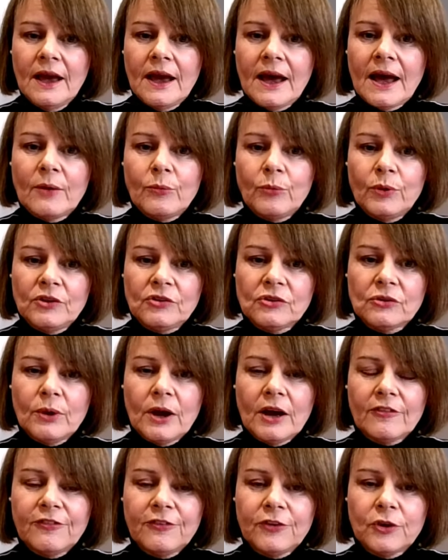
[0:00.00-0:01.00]
And we do
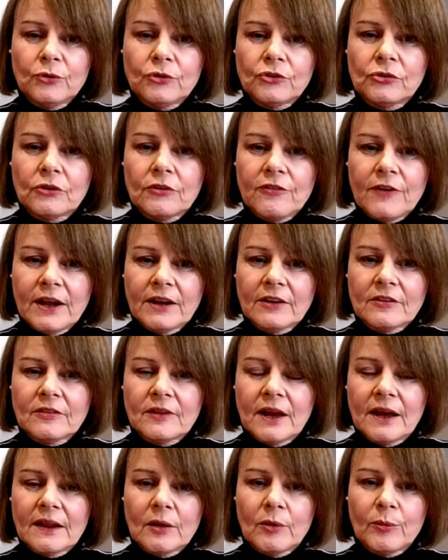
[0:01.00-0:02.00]
have future events
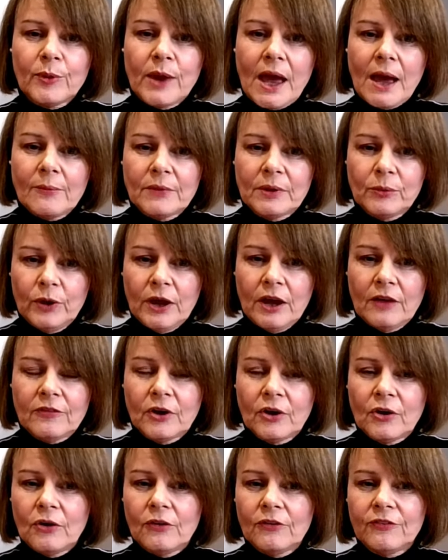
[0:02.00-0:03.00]
there that will be happening. We have a
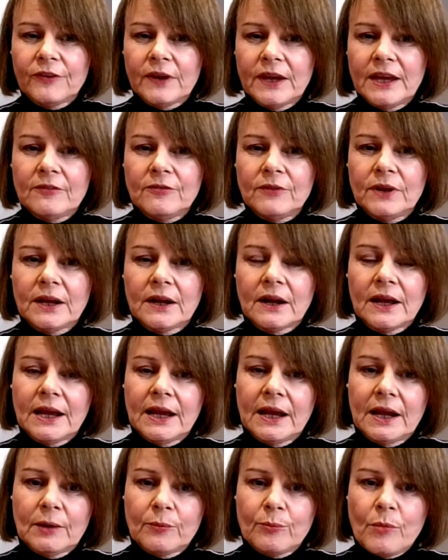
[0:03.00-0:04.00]
golf evening
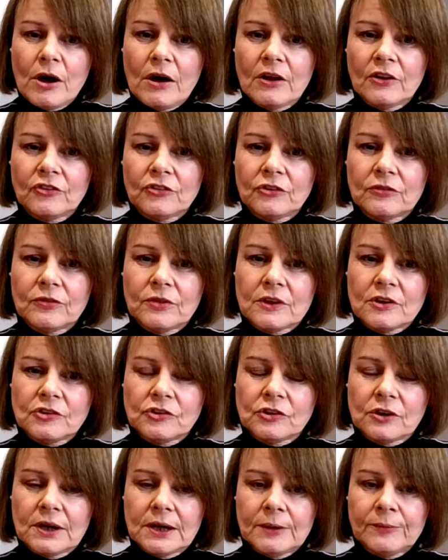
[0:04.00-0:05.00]
in March of this
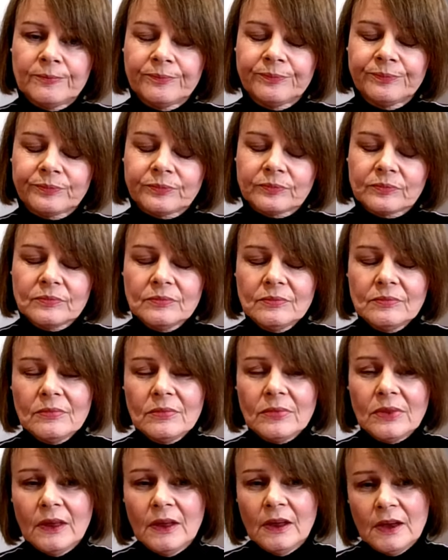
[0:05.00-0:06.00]
year.
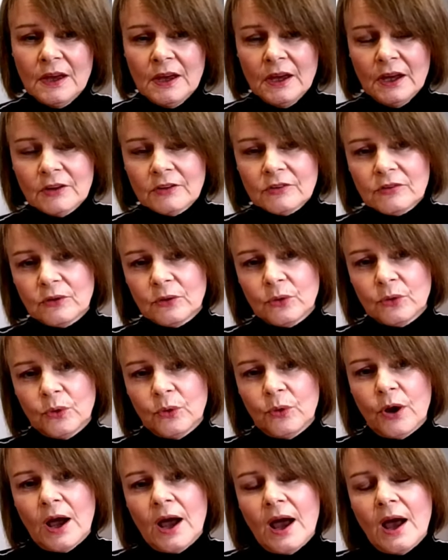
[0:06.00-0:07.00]

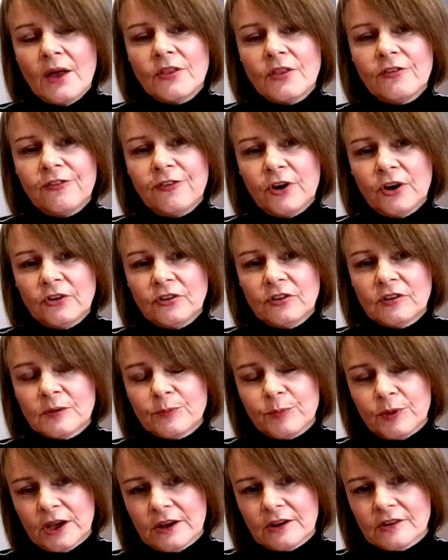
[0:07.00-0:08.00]
So the first
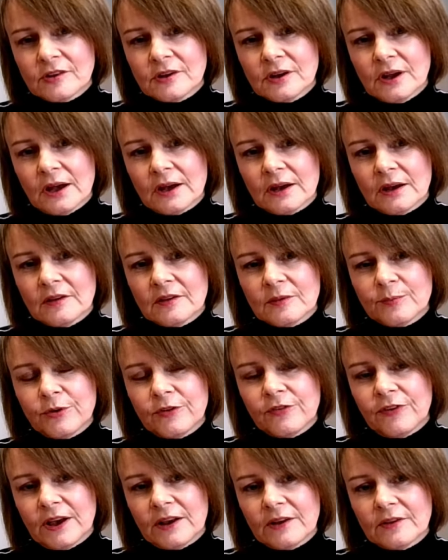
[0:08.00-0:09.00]
speaker tonight is
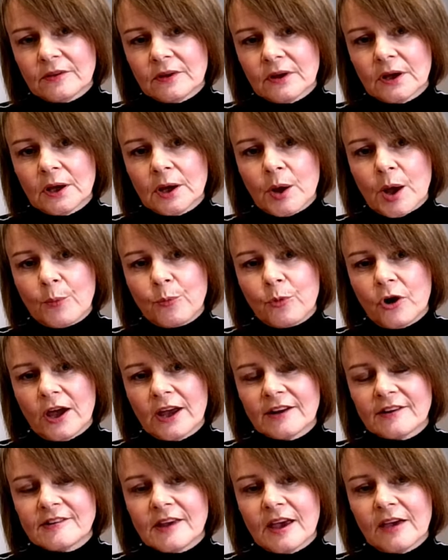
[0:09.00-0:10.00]
Professor
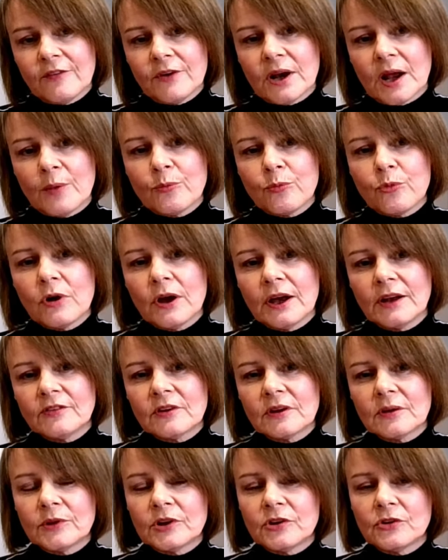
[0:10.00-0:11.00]
Brian Devitt, and Brian's
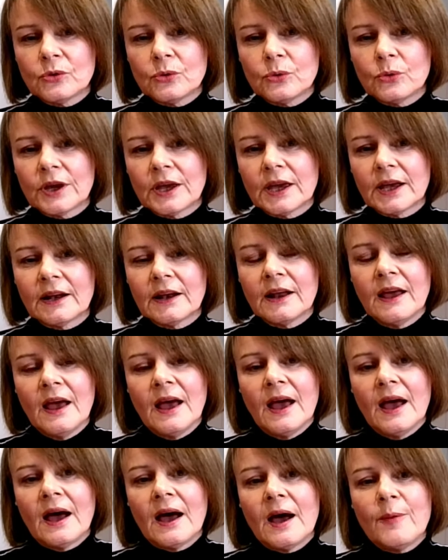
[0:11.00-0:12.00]
going to be talking
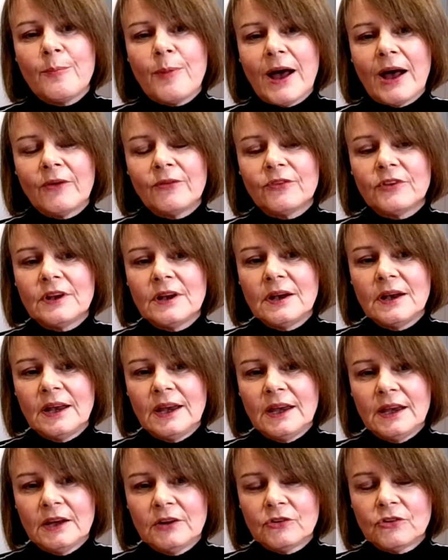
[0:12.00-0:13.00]
about the
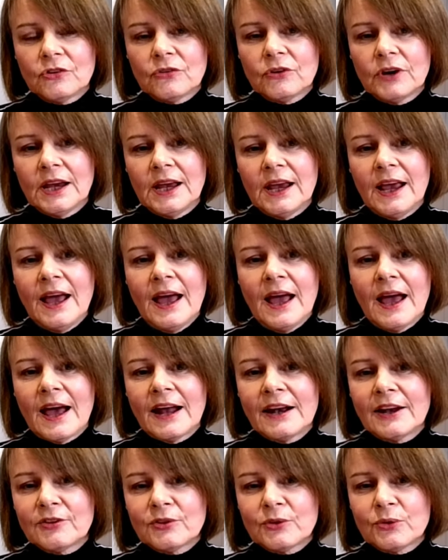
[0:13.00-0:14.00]
knee injury,
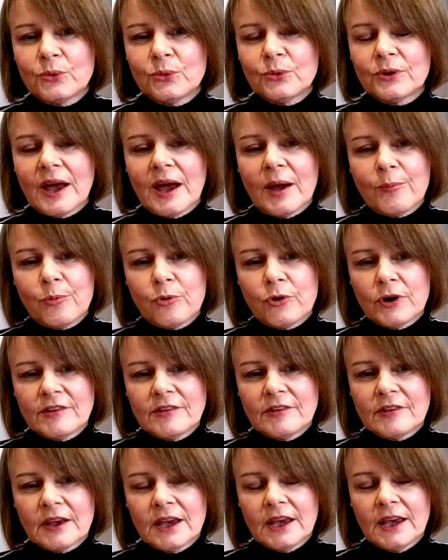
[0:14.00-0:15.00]
and it's called après
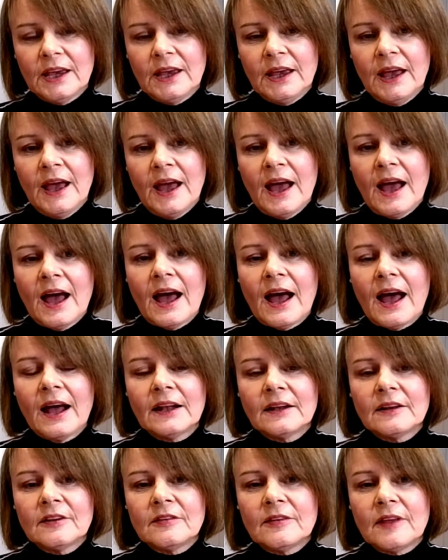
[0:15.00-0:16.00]
ski.
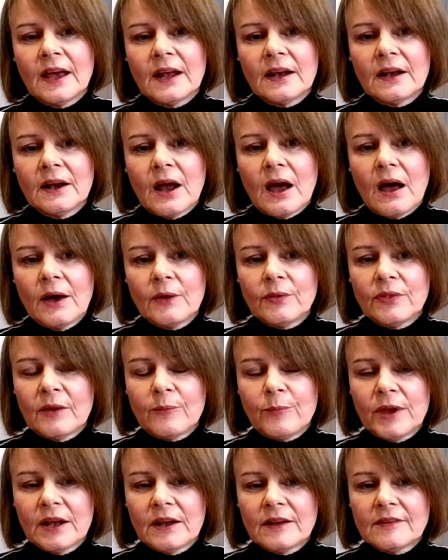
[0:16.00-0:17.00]
And then uh, there'll
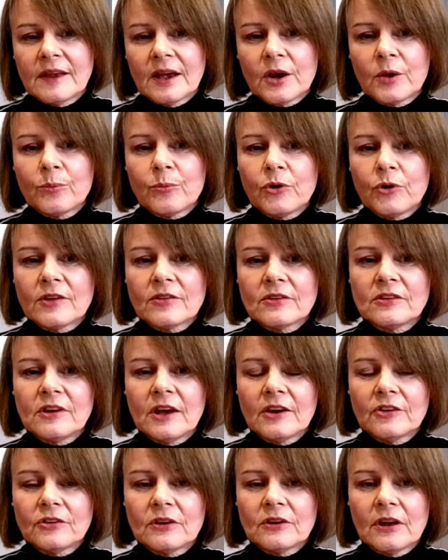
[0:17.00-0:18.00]
be a second
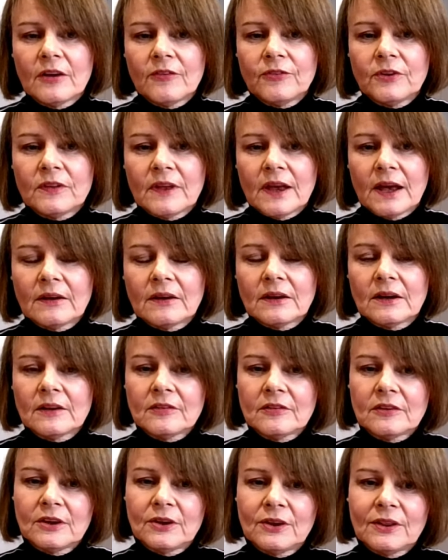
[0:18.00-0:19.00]
presentation after that, and I'll
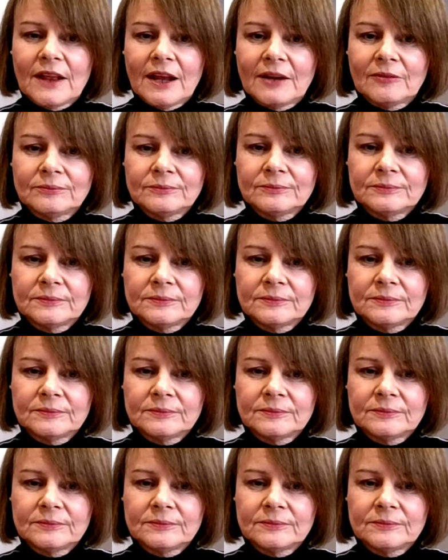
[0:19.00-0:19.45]
see you then.